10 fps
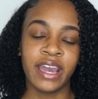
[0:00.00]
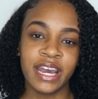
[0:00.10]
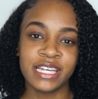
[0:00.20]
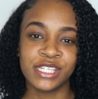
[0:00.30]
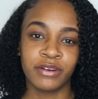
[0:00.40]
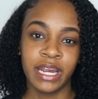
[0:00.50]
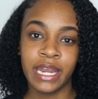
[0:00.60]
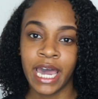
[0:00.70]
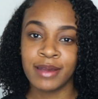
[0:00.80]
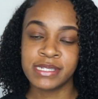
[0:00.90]
All right, so right
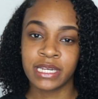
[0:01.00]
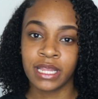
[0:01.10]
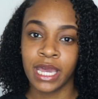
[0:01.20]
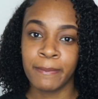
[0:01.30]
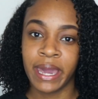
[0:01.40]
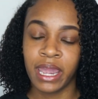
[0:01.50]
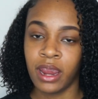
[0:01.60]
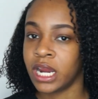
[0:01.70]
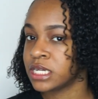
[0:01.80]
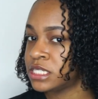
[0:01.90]
now I'm just gonna let my
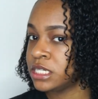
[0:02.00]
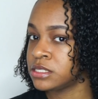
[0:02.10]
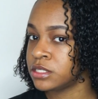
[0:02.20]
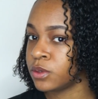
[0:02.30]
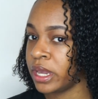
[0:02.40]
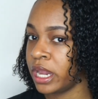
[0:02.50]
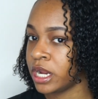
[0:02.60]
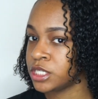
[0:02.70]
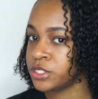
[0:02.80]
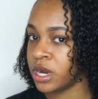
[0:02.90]
hair continue to
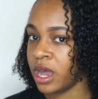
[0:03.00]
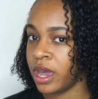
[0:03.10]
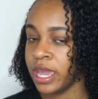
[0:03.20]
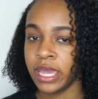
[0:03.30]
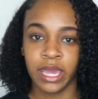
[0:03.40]
air dry,